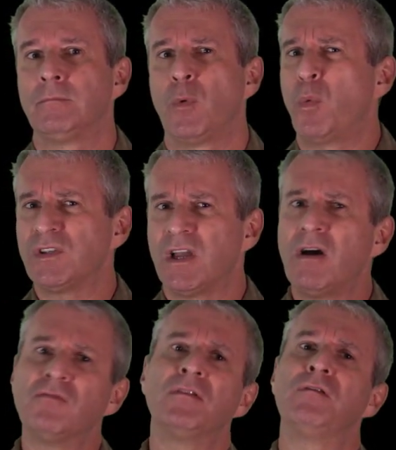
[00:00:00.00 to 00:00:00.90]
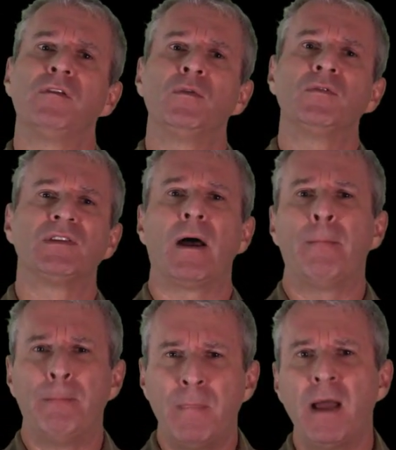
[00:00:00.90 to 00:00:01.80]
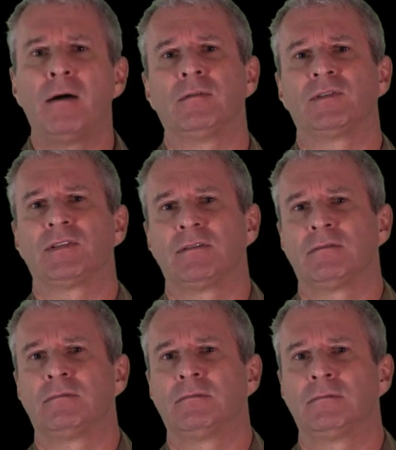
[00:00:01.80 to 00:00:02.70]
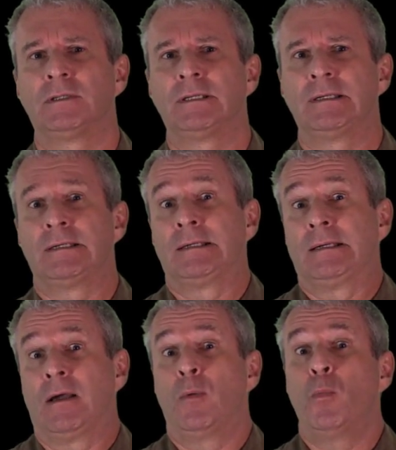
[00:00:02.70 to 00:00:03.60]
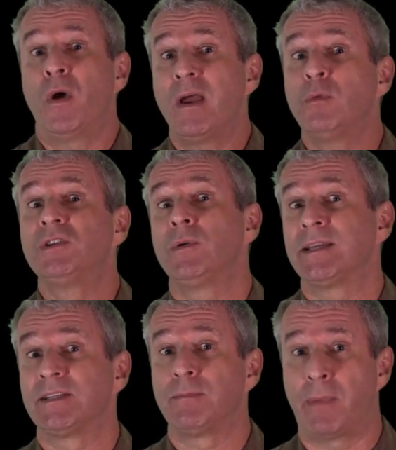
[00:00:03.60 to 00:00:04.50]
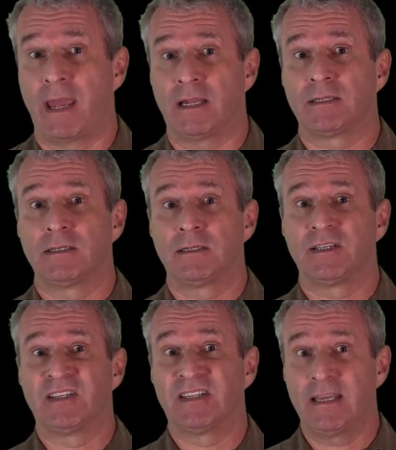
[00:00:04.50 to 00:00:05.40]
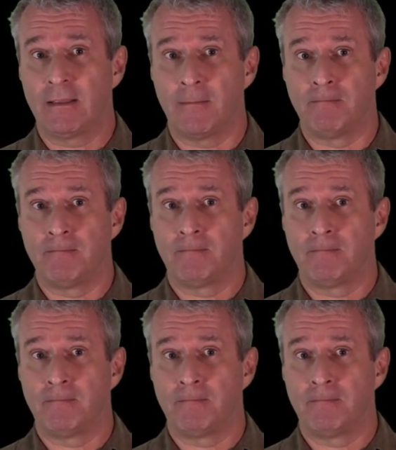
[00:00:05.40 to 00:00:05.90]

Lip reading: What are reviews about? And where would you expect to see them?